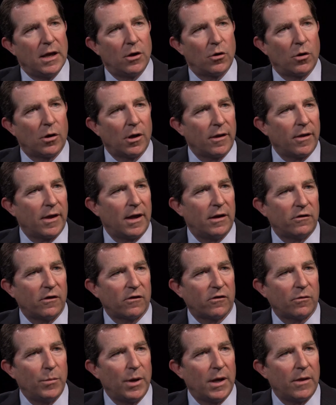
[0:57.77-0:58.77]
And all of that
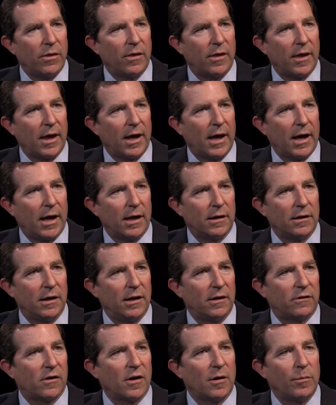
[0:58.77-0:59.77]
just meant that
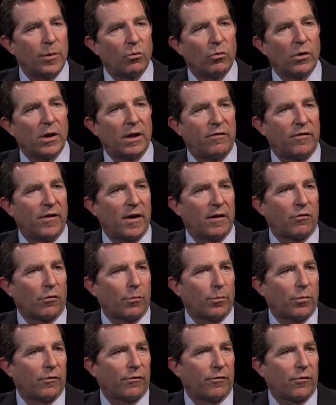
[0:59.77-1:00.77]
it's going to be really
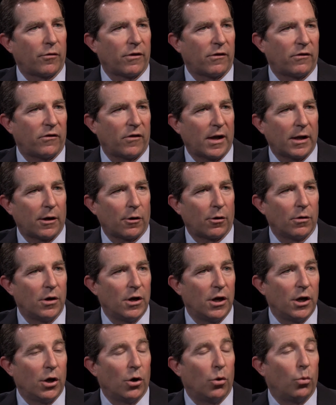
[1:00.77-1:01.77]
favorable for the seller.
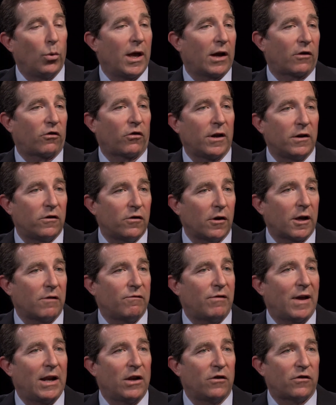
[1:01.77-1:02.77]
We actually took
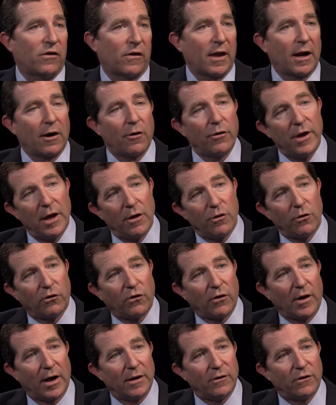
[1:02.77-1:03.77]
advantage of that on the other
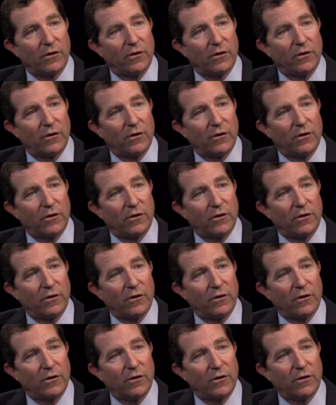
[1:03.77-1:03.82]
side.